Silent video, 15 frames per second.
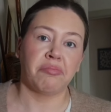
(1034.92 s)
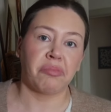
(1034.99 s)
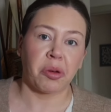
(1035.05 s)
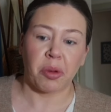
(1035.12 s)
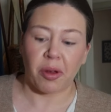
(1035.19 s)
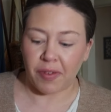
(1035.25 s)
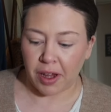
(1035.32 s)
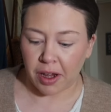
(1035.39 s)
We're
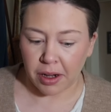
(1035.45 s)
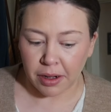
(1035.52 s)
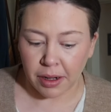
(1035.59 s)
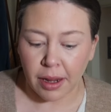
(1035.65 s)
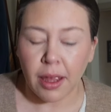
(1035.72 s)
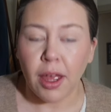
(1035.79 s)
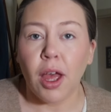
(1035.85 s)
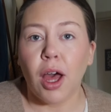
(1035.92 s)
moving on.
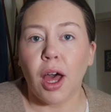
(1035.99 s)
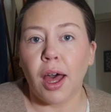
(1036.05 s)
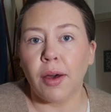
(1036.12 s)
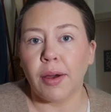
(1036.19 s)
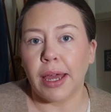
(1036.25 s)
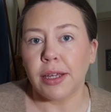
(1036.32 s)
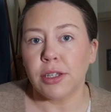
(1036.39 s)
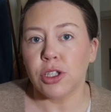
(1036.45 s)

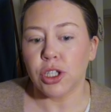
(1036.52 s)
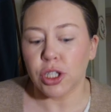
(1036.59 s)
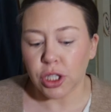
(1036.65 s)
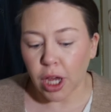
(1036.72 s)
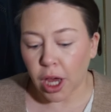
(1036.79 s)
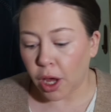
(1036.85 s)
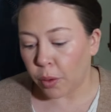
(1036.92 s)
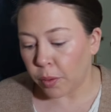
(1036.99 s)
Okay,
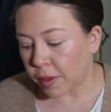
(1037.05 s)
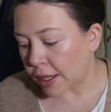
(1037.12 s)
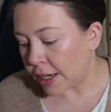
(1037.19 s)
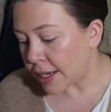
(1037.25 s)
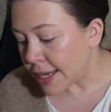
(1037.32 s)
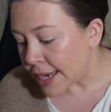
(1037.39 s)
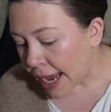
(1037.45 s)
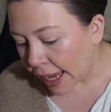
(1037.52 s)
so the
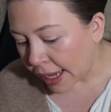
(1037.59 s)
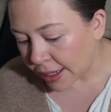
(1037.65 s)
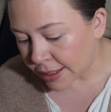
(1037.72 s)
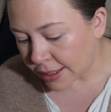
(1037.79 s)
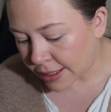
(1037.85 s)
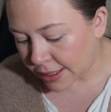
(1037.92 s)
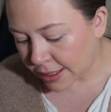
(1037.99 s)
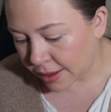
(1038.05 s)

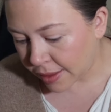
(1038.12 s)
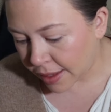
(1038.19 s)
next